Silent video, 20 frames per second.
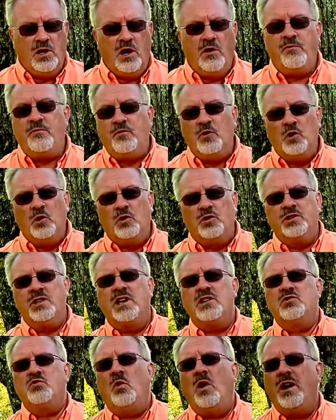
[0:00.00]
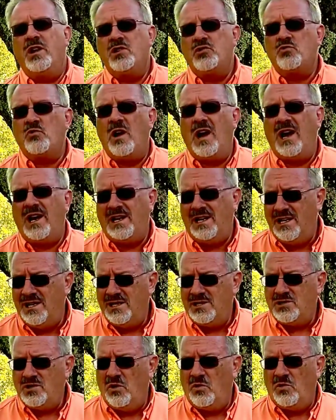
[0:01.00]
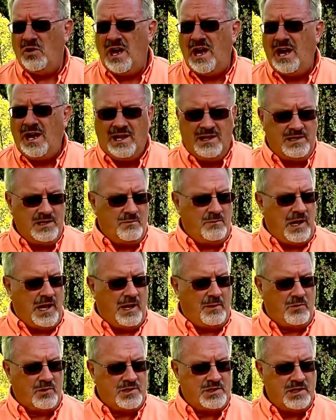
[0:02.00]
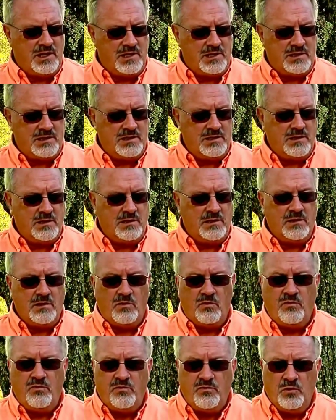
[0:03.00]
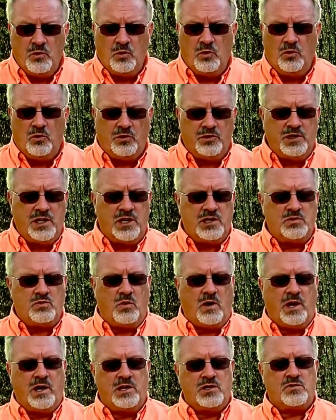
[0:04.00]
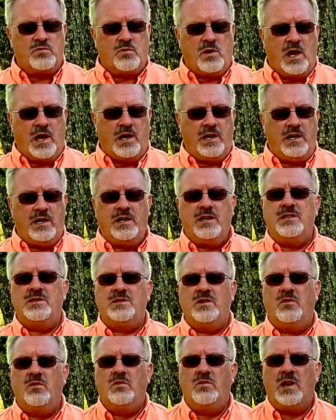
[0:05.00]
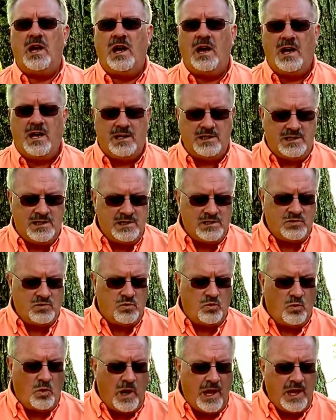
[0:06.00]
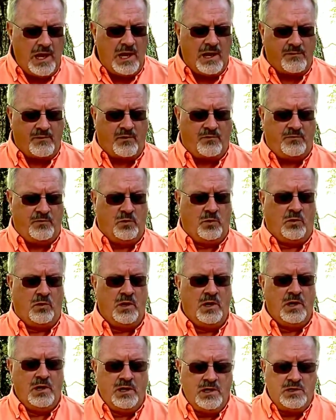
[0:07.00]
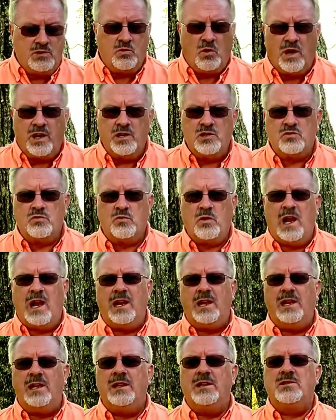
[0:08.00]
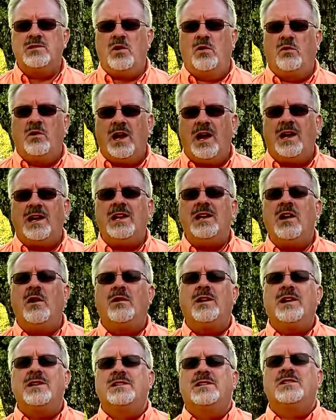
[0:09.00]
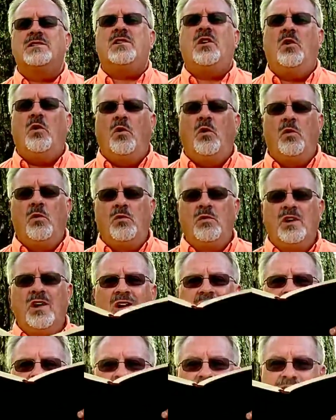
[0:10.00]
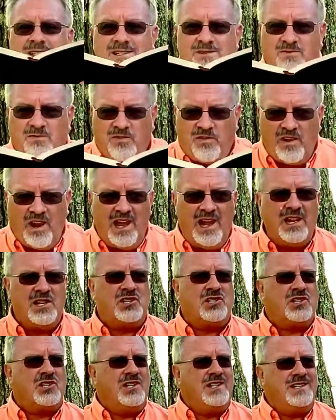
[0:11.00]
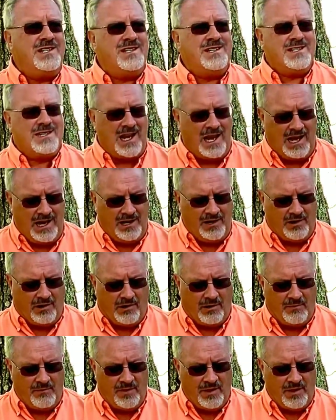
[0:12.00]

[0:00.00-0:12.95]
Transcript: A fool does what is right in his own eyes, the Bible says. No fool does what is right in his own eyes. His way of a fool is what is right in his own eye. He does his own fleshly desire.